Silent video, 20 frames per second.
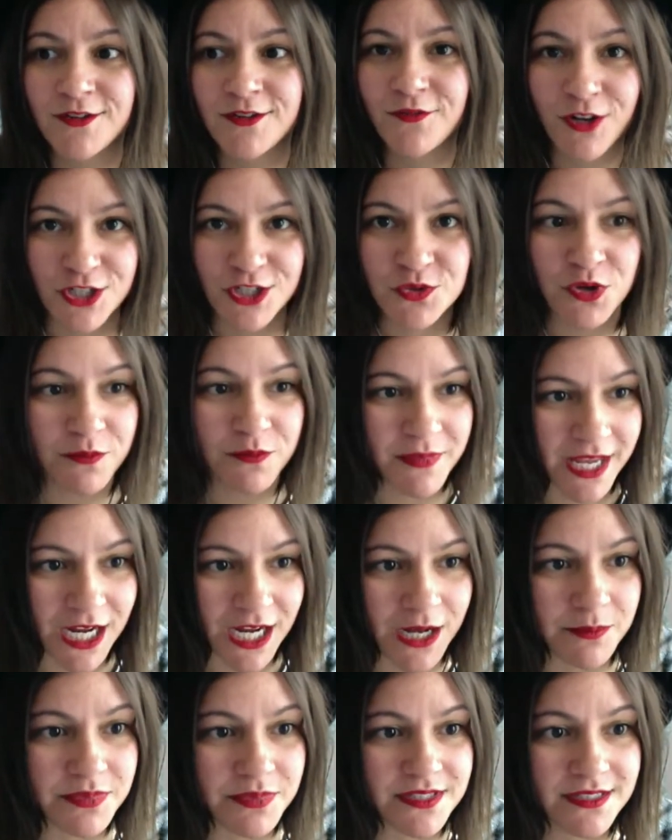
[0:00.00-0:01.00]
virtual
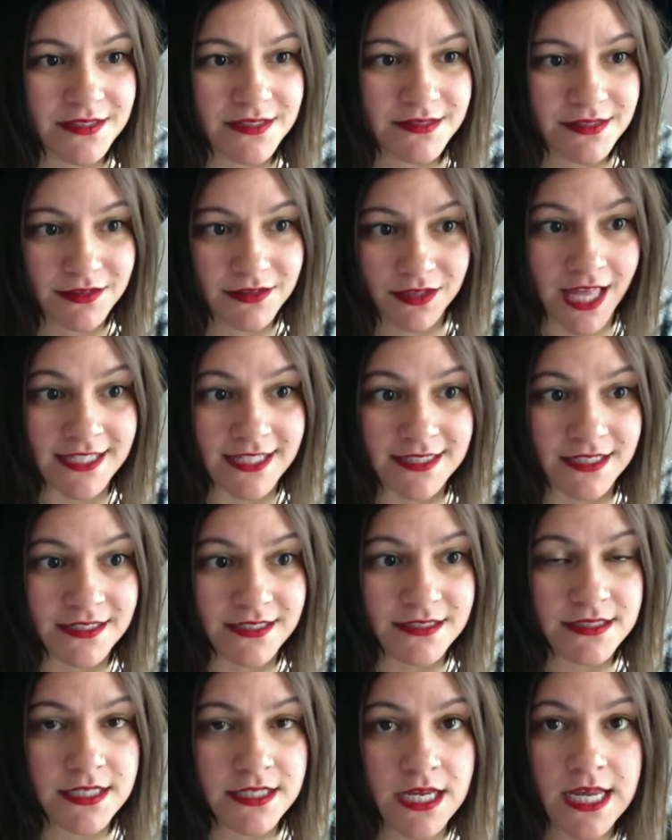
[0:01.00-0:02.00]
makeup
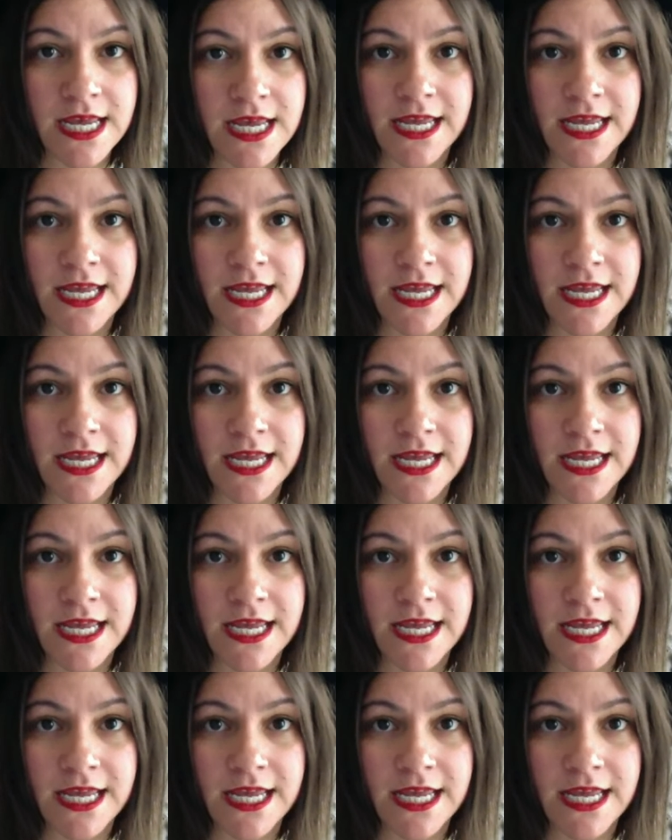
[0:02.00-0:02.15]
lessons.